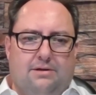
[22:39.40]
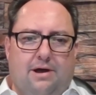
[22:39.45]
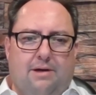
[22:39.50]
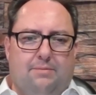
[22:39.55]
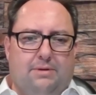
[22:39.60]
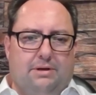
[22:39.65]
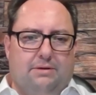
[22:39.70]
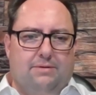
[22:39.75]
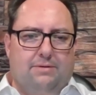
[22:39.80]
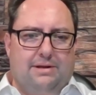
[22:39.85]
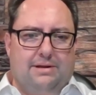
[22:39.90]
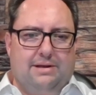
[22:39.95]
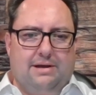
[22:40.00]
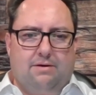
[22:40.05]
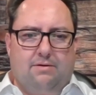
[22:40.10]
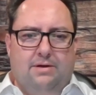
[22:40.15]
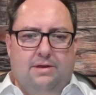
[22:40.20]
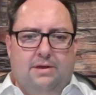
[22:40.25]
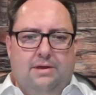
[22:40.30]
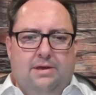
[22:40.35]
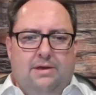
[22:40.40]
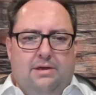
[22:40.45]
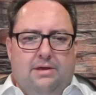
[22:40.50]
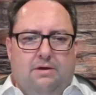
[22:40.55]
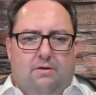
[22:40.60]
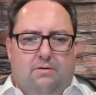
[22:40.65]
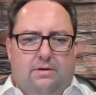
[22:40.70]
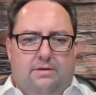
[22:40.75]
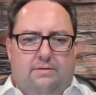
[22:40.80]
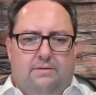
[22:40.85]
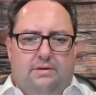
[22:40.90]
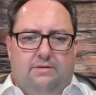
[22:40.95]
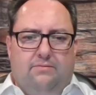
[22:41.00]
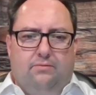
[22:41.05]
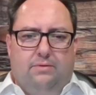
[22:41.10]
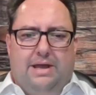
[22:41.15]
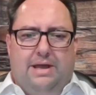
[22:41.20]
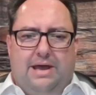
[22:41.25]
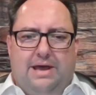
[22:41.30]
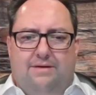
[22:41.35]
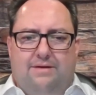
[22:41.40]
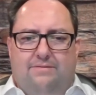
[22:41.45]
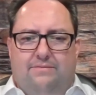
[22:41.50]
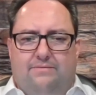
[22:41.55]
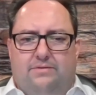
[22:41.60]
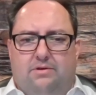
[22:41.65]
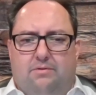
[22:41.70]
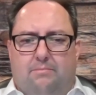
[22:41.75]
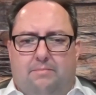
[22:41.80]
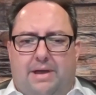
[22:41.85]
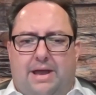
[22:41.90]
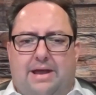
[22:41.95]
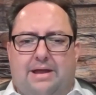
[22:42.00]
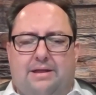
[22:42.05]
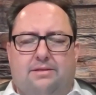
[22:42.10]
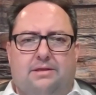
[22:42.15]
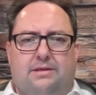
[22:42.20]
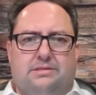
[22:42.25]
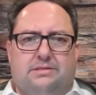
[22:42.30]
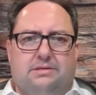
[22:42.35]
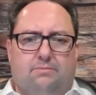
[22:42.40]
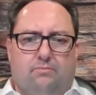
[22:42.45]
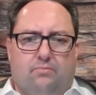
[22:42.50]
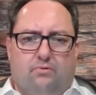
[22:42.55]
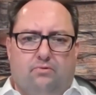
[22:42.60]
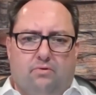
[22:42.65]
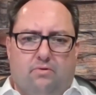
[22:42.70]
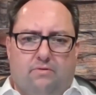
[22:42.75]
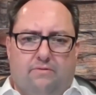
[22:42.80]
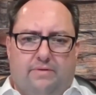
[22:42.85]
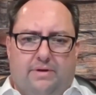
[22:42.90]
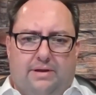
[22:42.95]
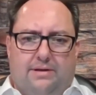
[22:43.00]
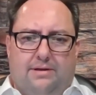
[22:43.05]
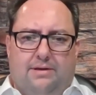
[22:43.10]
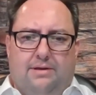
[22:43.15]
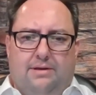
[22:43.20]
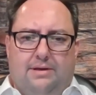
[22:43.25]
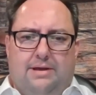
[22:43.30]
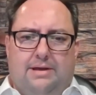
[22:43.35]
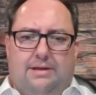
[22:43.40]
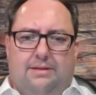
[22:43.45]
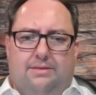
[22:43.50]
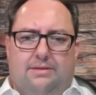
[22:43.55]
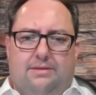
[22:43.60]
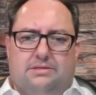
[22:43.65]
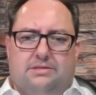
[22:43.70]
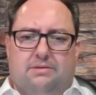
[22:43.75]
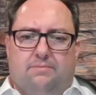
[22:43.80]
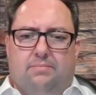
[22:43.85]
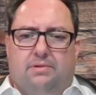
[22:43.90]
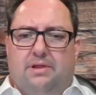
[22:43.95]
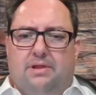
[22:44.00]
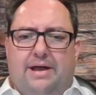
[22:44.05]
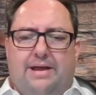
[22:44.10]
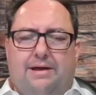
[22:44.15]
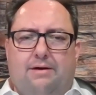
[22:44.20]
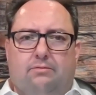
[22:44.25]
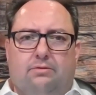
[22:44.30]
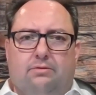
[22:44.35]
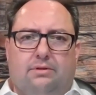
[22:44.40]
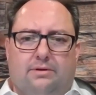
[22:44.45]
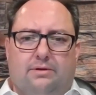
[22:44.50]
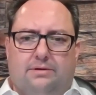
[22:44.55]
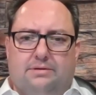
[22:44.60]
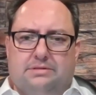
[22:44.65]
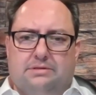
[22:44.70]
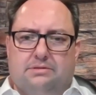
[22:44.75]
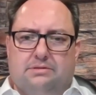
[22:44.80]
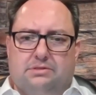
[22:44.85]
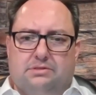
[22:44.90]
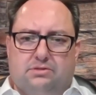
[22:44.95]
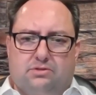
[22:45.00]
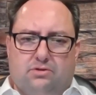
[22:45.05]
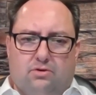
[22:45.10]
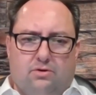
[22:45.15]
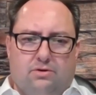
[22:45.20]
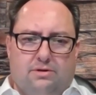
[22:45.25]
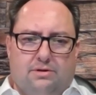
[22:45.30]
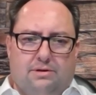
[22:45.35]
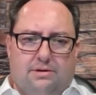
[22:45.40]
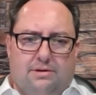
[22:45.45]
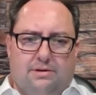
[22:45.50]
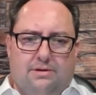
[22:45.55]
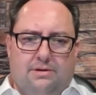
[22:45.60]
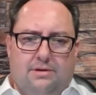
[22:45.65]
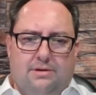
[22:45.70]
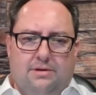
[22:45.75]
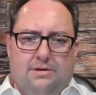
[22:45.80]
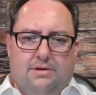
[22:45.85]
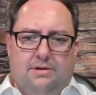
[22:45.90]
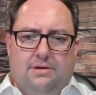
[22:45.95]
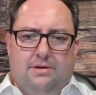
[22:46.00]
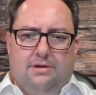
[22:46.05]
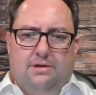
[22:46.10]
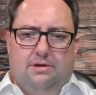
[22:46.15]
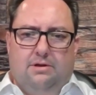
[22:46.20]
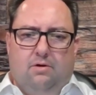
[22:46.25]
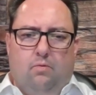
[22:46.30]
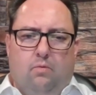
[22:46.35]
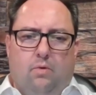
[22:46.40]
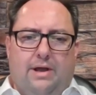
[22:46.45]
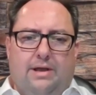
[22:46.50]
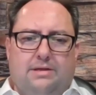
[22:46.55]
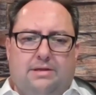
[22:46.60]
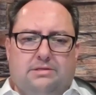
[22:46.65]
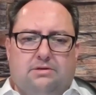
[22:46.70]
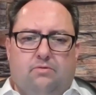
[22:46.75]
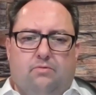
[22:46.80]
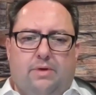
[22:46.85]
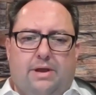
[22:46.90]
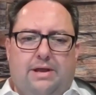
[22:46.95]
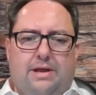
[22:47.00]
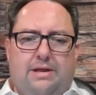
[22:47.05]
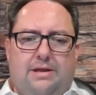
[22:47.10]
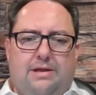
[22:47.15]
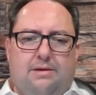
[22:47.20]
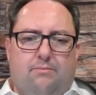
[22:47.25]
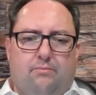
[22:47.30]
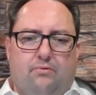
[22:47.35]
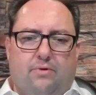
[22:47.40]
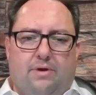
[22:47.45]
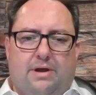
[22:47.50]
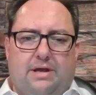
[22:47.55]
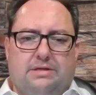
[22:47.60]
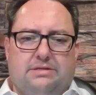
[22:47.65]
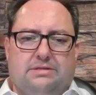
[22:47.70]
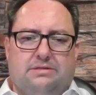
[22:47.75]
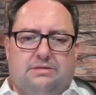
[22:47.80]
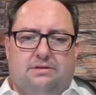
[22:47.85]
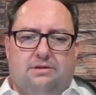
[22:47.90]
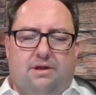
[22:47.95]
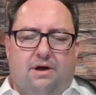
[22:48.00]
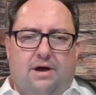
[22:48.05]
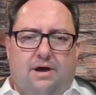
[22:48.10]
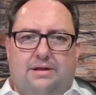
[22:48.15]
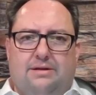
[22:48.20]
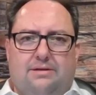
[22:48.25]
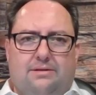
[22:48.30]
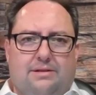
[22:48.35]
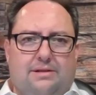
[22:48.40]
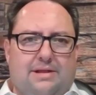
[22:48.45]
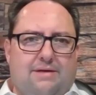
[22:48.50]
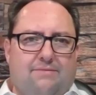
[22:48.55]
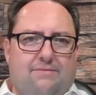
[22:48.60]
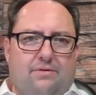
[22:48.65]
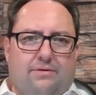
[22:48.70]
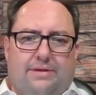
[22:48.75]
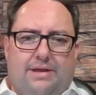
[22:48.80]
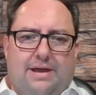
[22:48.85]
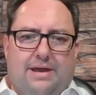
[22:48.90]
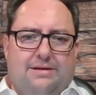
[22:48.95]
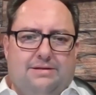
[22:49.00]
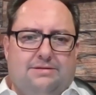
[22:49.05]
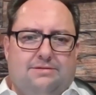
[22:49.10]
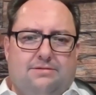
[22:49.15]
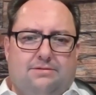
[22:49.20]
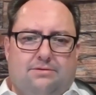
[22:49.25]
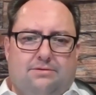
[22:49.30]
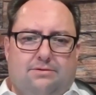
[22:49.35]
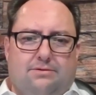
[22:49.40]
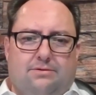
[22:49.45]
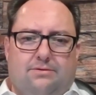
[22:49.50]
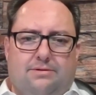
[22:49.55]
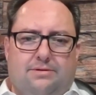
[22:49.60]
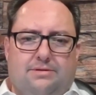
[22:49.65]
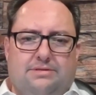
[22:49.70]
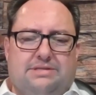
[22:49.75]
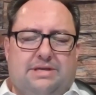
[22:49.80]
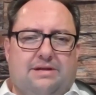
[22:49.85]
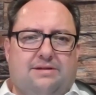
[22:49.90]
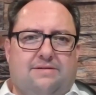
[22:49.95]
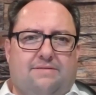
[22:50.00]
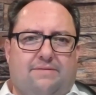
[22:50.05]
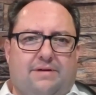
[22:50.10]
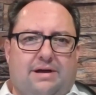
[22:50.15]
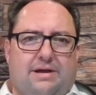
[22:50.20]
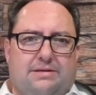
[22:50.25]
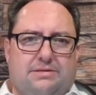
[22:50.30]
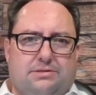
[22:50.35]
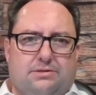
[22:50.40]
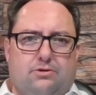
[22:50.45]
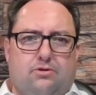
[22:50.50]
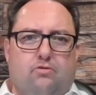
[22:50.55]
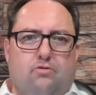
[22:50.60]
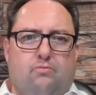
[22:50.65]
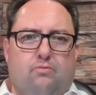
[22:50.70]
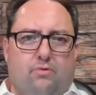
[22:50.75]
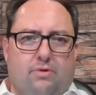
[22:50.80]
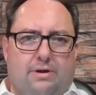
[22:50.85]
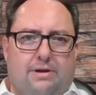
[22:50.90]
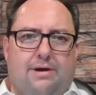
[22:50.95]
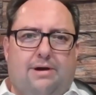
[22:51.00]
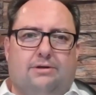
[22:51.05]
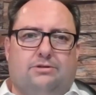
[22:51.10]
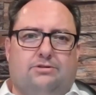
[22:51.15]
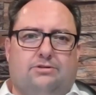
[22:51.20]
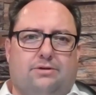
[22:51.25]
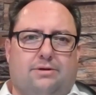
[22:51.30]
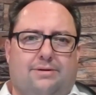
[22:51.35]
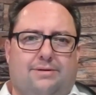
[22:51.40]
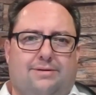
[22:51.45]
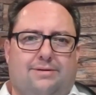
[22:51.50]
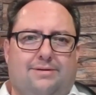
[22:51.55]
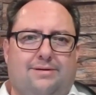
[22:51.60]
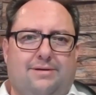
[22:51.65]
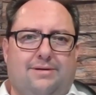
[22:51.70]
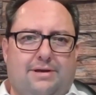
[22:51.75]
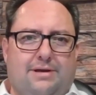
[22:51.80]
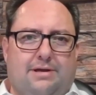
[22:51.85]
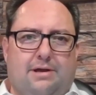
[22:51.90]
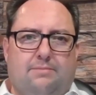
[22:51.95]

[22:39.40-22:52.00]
topic right now. If we have demand that's improving and the supply outlook is uncertain, why is uranium price not at a level yet to incentivize new production? Well,